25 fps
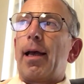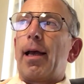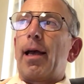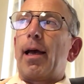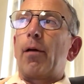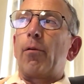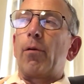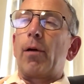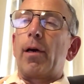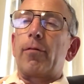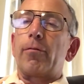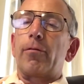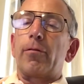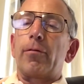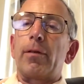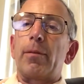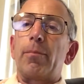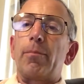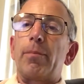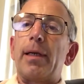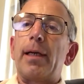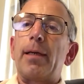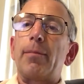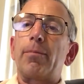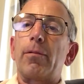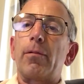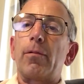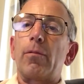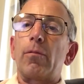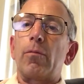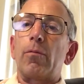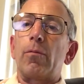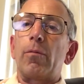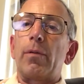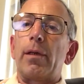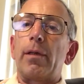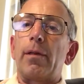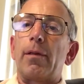However, in people
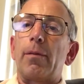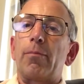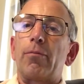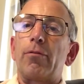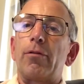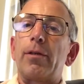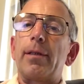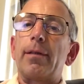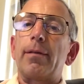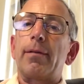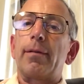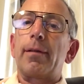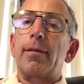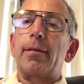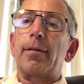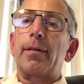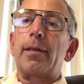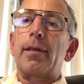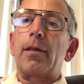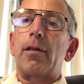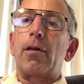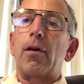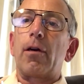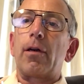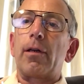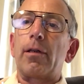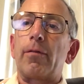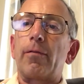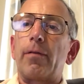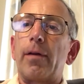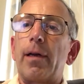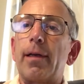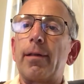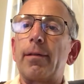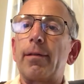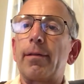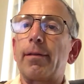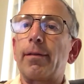with pre-existing
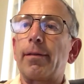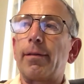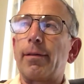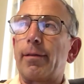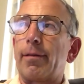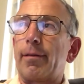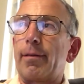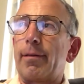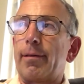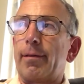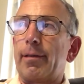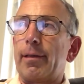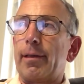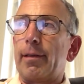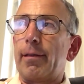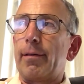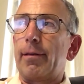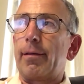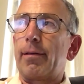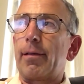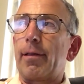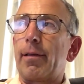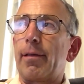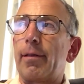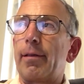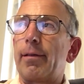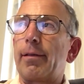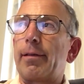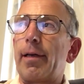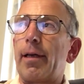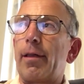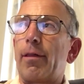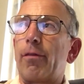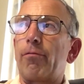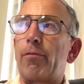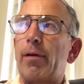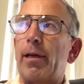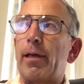cardiovascular disease, the
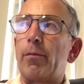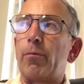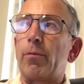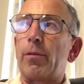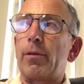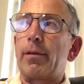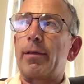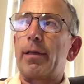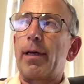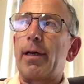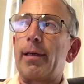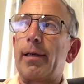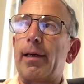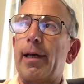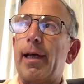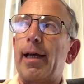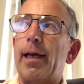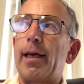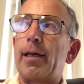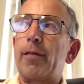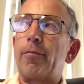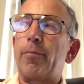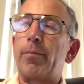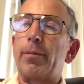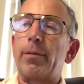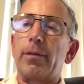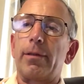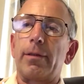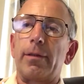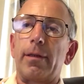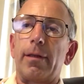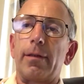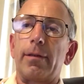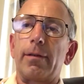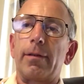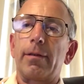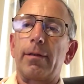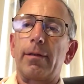death rate was
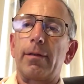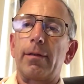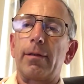10.5%.